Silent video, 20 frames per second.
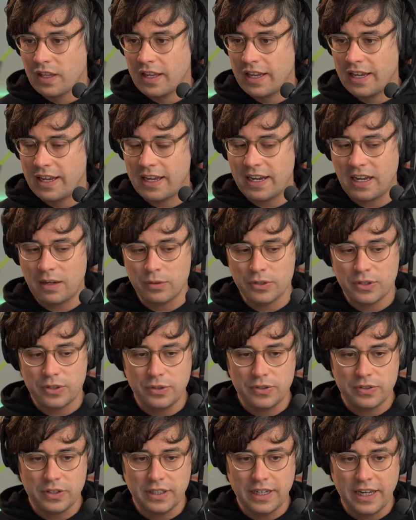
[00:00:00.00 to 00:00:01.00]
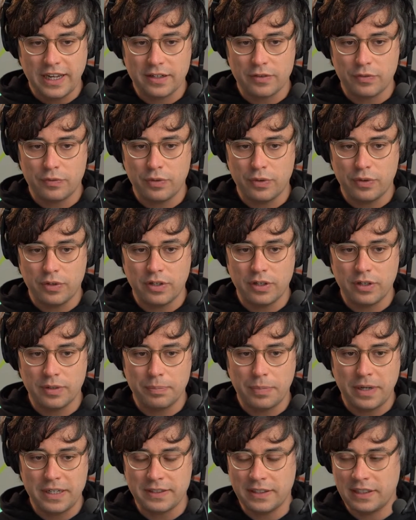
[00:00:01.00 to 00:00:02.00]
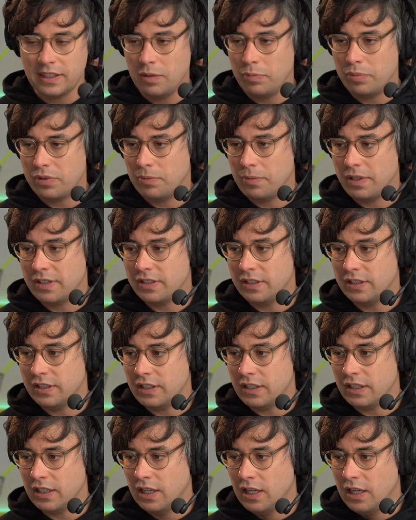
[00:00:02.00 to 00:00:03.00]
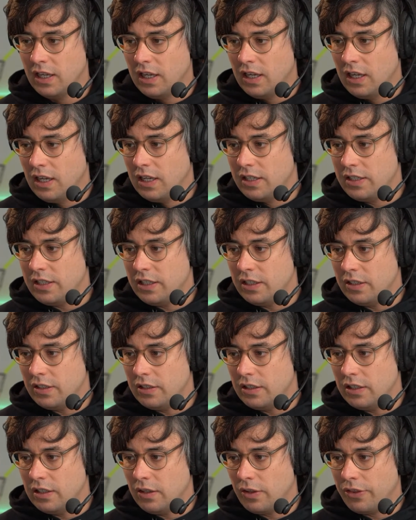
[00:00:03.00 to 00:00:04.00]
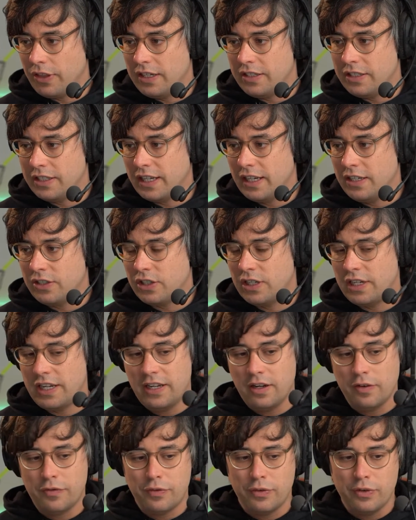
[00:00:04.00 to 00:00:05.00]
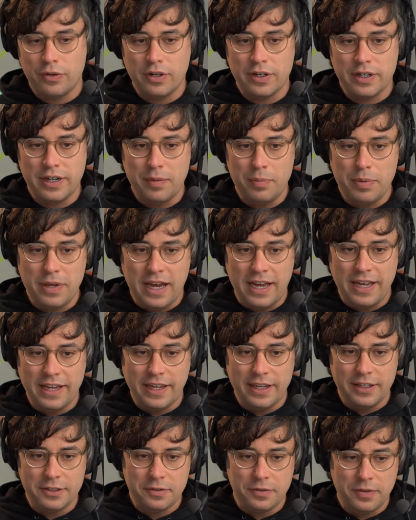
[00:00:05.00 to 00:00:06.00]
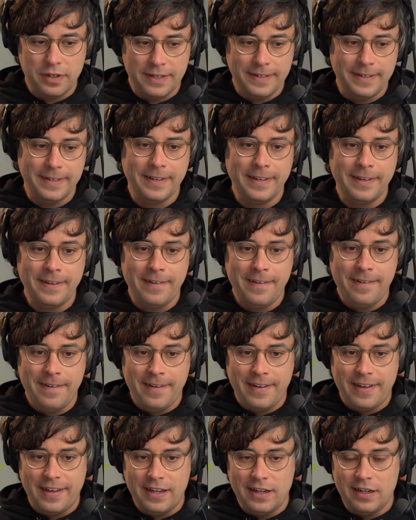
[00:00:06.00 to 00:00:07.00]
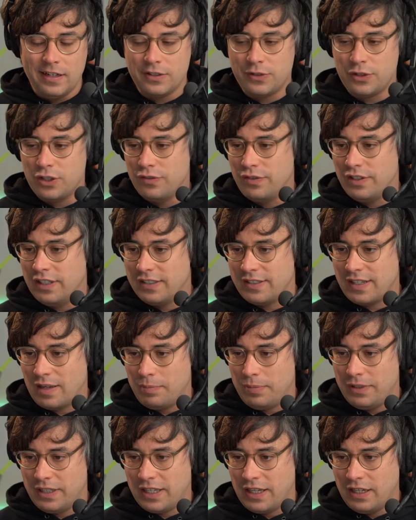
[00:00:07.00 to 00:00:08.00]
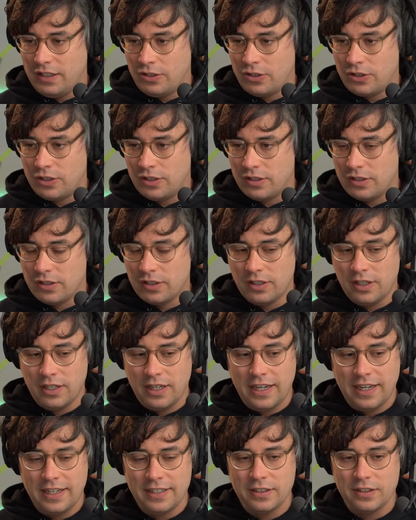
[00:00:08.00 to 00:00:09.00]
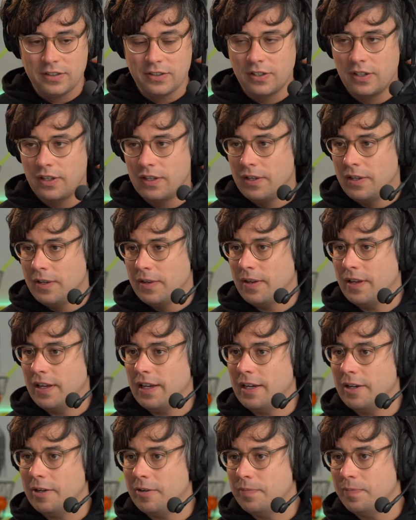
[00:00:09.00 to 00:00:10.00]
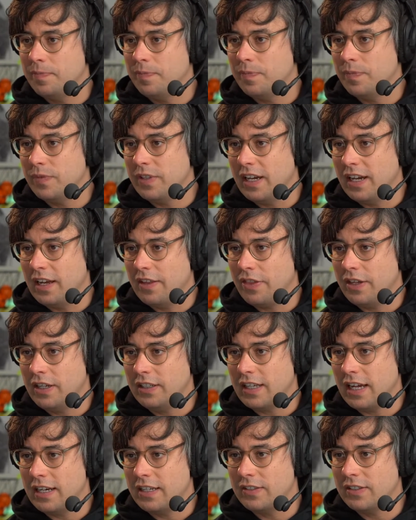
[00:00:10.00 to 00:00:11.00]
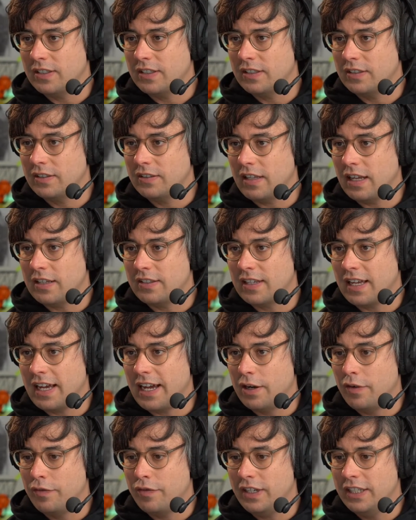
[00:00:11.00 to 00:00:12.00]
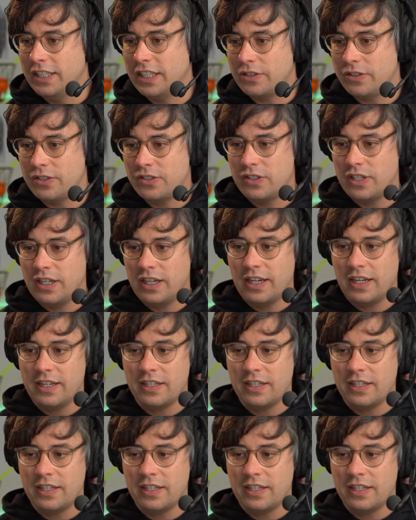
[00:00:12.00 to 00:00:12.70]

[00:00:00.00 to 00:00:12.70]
And I was using that for basically implementing the authentication layer for an API gateway serverless application. And I think that's kind of interesting.